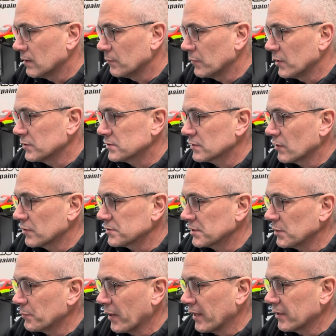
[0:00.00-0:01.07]
Most
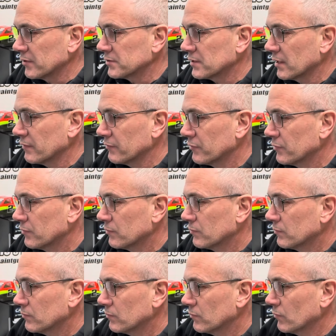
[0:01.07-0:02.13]
RC painters have
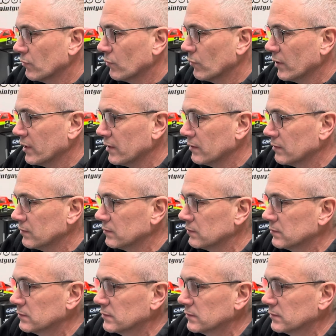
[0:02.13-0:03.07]
well